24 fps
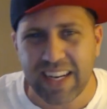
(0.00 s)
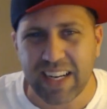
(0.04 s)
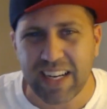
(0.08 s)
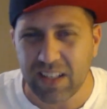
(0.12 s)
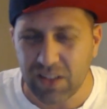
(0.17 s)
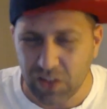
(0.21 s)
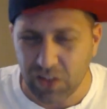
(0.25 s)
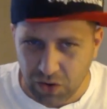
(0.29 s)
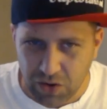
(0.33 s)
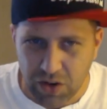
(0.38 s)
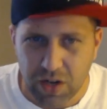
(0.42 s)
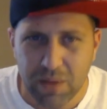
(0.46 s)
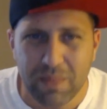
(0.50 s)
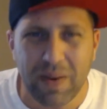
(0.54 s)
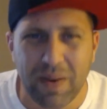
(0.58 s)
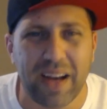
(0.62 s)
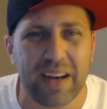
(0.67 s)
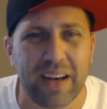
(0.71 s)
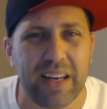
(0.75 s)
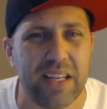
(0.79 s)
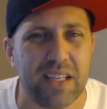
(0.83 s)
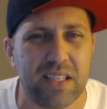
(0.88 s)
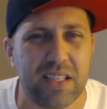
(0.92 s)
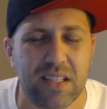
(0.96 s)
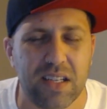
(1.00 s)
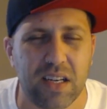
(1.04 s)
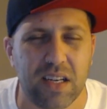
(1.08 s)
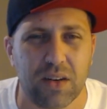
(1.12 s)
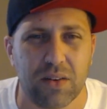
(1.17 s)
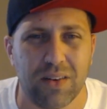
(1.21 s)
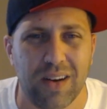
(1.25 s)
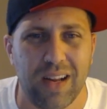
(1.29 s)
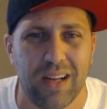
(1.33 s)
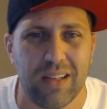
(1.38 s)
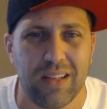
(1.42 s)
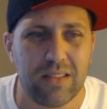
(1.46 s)
he can learn about
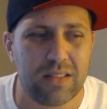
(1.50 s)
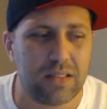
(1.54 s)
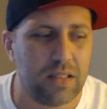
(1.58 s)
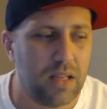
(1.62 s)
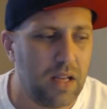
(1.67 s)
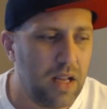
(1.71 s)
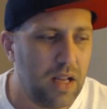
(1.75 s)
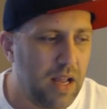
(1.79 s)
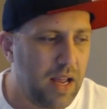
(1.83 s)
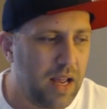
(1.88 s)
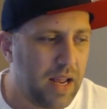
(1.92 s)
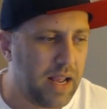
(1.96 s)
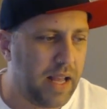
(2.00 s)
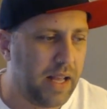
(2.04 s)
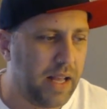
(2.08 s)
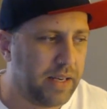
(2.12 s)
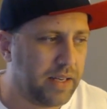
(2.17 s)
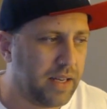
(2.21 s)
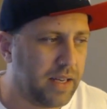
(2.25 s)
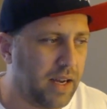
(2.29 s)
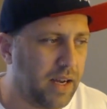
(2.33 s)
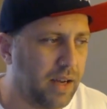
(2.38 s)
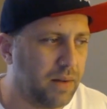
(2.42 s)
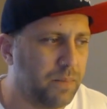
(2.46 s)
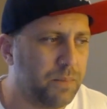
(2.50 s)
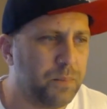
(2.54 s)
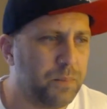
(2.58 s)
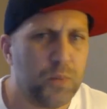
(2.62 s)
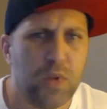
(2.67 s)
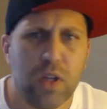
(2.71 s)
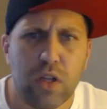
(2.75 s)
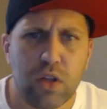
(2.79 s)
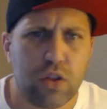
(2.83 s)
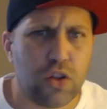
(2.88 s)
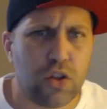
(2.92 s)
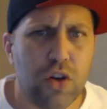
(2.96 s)
e-cigarettes and
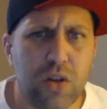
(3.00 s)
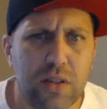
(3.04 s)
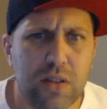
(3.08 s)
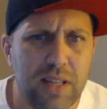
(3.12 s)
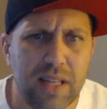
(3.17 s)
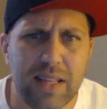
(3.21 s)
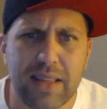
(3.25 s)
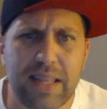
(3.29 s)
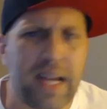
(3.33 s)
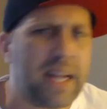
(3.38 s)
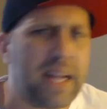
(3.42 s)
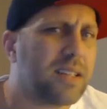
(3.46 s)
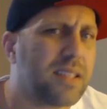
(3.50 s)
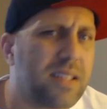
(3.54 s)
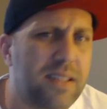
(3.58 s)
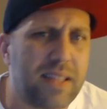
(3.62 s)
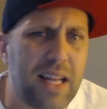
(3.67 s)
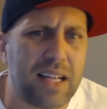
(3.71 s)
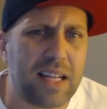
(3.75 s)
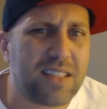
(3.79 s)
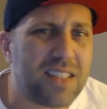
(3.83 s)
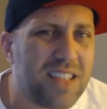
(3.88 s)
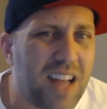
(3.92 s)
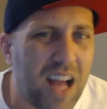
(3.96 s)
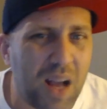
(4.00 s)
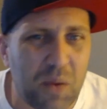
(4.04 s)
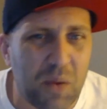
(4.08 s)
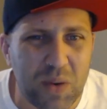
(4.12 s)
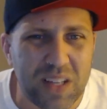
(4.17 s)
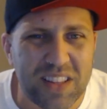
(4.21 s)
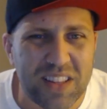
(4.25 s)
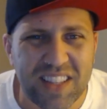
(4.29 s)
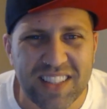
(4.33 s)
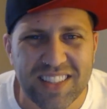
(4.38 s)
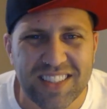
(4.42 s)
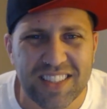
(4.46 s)
learn that that's not
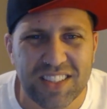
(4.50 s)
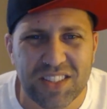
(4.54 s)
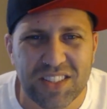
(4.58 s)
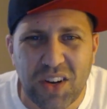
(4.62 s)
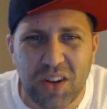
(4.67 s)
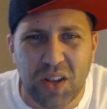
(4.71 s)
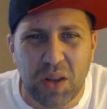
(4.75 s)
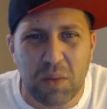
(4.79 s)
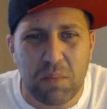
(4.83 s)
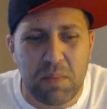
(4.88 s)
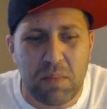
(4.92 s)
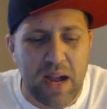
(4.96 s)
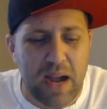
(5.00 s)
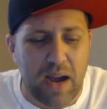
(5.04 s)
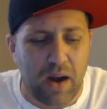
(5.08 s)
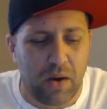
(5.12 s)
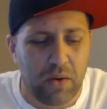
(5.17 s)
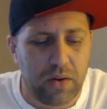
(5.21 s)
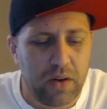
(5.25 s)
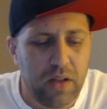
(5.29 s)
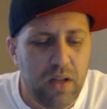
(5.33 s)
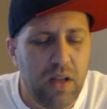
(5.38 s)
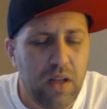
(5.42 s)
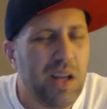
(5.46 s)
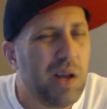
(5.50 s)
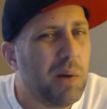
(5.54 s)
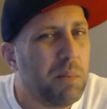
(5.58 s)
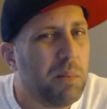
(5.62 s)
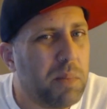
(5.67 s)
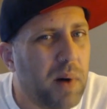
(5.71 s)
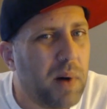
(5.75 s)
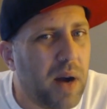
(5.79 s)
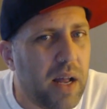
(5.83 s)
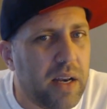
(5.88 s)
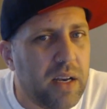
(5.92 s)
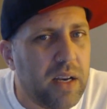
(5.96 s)
what this is all about.
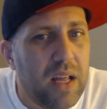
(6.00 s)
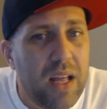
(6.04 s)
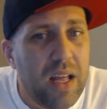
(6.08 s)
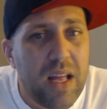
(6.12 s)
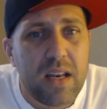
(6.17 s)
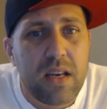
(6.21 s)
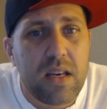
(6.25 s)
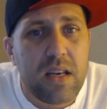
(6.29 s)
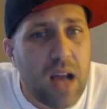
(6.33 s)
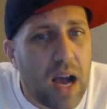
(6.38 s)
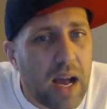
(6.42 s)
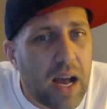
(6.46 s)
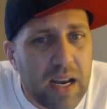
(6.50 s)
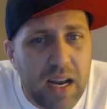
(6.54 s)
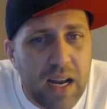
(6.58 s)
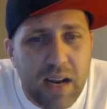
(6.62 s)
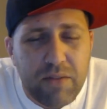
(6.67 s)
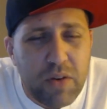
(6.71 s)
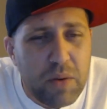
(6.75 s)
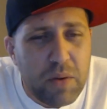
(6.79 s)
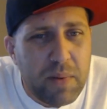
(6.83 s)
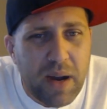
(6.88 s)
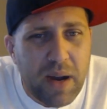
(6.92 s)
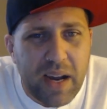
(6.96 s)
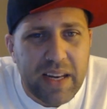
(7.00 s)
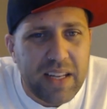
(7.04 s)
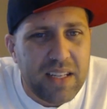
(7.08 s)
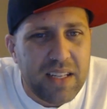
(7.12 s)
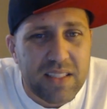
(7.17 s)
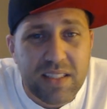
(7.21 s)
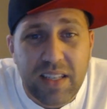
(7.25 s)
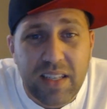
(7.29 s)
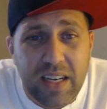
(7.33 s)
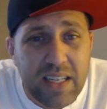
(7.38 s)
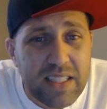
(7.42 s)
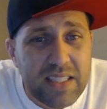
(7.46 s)
But not everybody
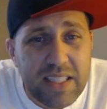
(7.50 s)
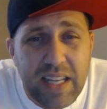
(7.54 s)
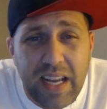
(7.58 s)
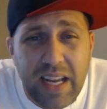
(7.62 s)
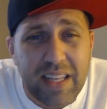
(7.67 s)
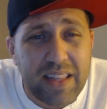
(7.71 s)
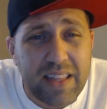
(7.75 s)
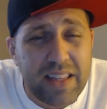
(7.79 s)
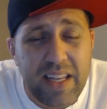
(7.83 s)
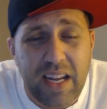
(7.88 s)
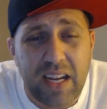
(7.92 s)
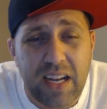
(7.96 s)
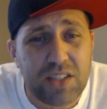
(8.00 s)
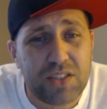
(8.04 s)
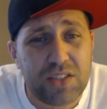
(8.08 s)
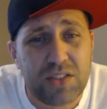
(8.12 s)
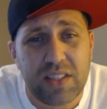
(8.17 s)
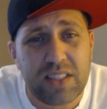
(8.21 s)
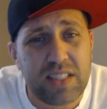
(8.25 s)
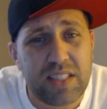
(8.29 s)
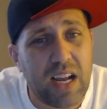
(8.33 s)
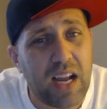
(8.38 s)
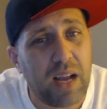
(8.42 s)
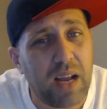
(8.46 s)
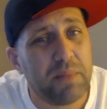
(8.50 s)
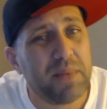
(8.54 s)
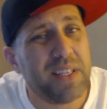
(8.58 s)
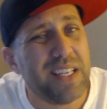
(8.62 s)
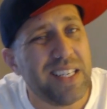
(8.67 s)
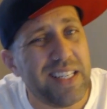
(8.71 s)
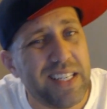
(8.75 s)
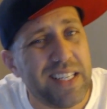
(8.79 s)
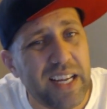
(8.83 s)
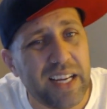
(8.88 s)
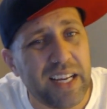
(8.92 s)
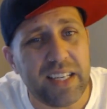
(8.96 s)
is going to take the extra time
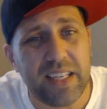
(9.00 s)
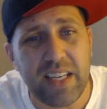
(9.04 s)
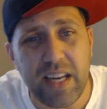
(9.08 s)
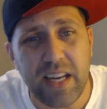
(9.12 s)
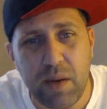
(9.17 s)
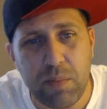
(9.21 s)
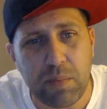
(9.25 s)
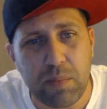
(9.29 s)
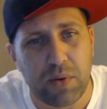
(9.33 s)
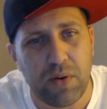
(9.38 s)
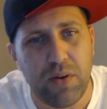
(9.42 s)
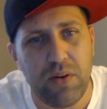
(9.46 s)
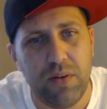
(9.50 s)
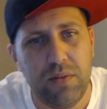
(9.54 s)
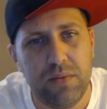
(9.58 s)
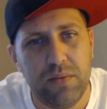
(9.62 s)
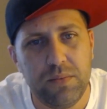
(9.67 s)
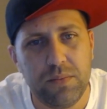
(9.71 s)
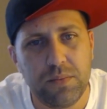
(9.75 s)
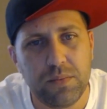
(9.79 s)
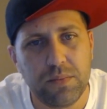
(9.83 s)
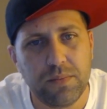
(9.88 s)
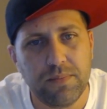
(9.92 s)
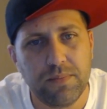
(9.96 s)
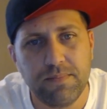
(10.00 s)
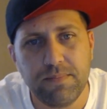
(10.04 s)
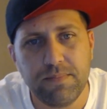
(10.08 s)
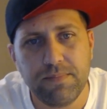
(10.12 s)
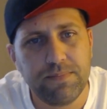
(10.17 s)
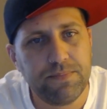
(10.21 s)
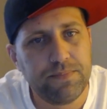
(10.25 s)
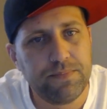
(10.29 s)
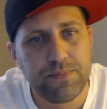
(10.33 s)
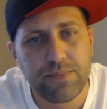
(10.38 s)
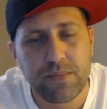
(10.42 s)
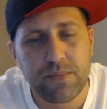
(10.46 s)
to dig deeper.
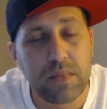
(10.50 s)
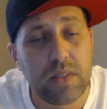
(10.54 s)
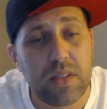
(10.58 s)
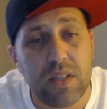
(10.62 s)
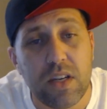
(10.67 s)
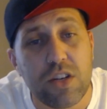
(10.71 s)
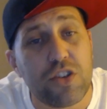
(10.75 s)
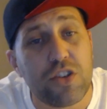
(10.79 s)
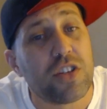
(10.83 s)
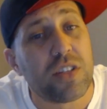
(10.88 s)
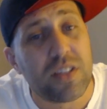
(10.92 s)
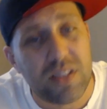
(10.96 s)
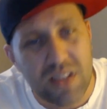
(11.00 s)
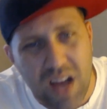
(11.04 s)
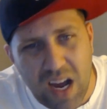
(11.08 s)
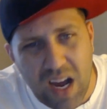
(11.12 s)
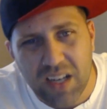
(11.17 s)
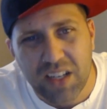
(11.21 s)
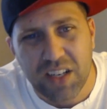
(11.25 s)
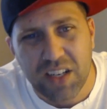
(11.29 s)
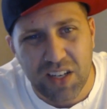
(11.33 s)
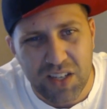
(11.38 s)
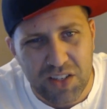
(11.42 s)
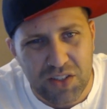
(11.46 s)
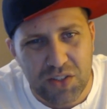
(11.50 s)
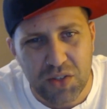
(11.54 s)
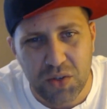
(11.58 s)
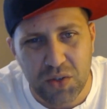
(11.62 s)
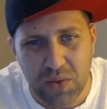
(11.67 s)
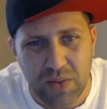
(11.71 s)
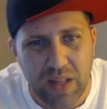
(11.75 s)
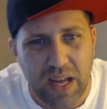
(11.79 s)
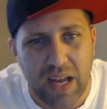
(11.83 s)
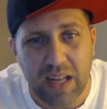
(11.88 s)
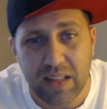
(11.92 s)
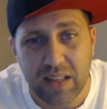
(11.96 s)
They're just not going to
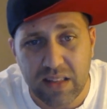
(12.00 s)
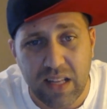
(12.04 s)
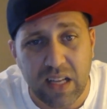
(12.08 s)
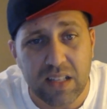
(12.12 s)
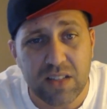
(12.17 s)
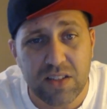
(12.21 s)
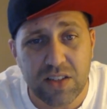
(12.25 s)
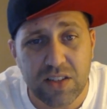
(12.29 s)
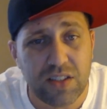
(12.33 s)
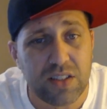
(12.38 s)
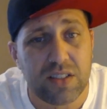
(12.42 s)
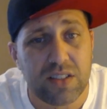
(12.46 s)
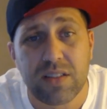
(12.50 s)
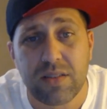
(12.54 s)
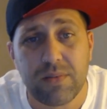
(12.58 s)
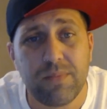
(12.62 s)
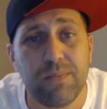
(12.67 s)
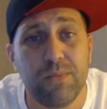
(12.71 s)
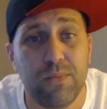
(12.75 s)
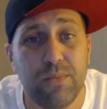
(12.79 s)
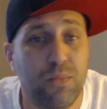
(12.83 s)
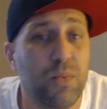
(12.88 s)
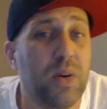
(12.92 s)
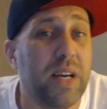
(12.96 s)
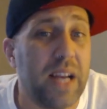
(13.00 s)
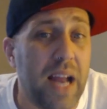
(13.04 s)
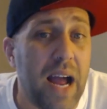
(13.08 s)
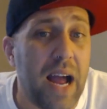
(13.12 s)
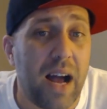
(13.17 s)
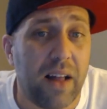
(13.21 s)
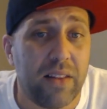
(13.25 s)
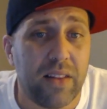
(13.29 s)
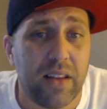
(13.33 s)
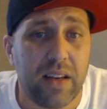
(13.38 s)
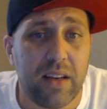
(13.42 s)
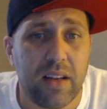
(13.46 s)
do that. That's just
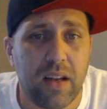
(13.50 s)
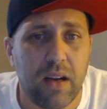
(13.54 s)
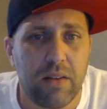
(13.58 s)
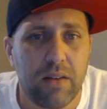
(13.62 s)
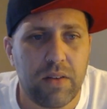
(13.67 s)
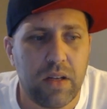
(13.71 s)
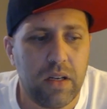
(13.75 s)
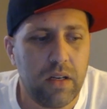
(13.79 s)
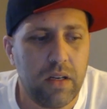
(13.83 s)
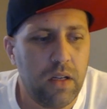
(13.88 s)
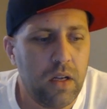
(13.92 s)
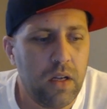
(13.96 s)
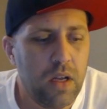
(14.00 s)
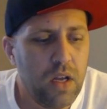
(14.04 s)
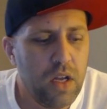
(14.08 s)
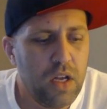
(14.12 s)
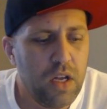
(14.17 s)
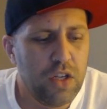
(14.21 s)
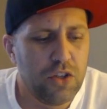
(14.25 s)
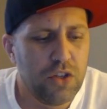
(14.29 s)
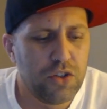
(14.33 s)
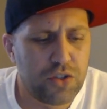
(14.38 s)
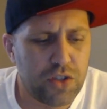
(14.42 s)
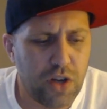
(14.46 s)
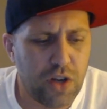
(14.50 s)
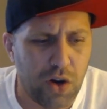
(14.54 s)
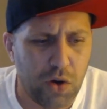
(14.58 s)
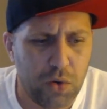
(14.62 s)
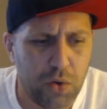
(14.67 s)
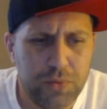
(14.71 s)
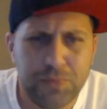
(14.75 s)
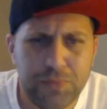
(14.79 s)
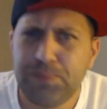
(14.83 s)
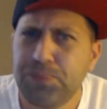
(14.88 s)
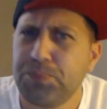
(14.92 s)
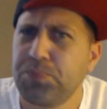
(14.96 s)
reality of it.
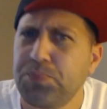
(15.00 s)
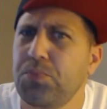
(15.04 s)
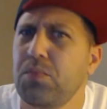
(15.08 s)
So,